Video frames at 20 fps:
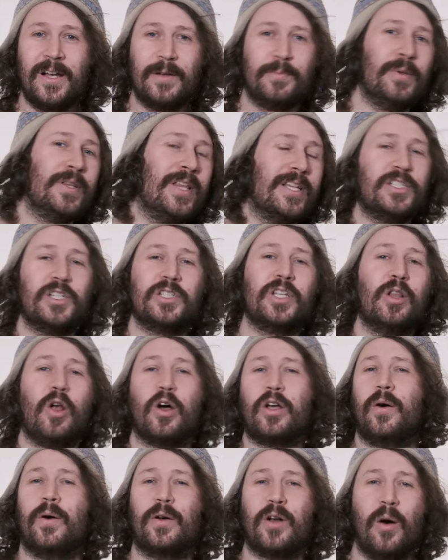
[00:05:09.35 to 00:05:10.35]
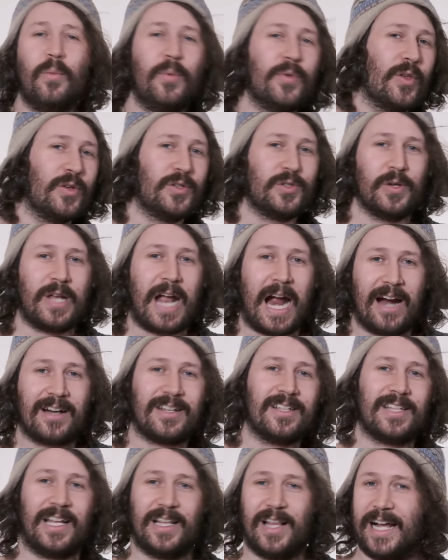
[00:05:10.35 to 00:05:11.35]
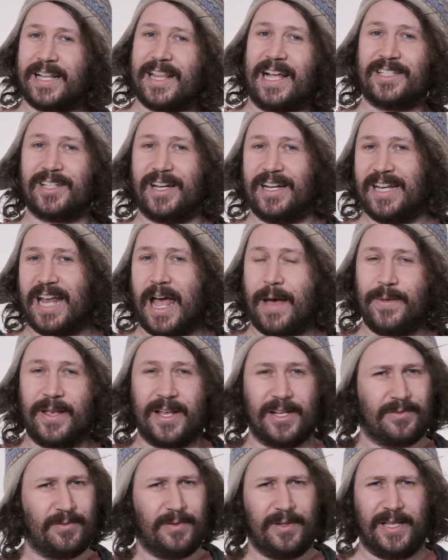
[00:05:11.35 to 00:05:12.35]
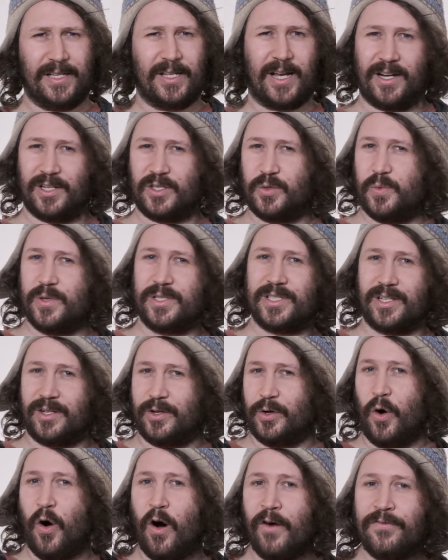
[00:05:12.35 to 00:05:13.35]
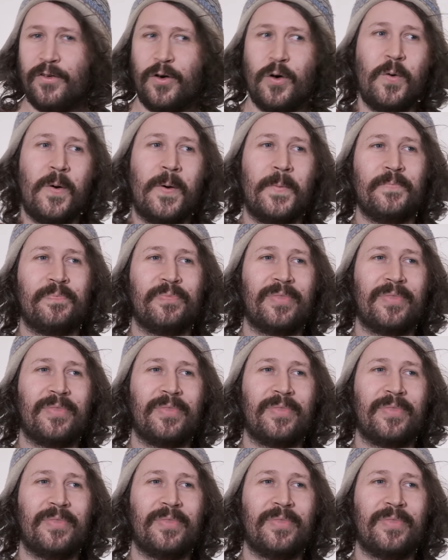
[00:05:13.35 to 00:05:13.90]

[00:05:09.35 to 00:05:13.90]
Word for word: But there's just a lot going on with those two characters. I like that dynamic. It's really kind of twisted and awful.